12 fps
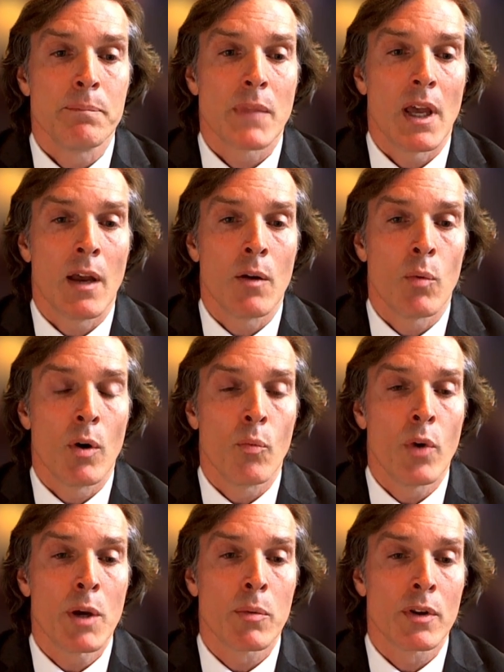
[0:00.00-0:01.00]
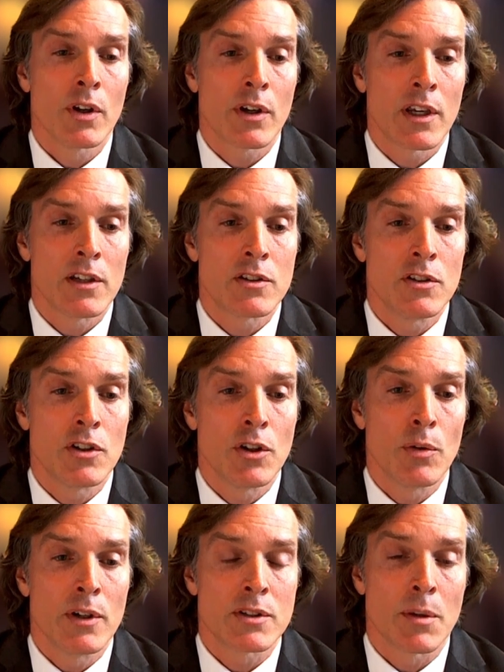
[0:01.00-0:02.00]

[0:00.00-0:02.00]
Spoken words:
And what we were looking to do is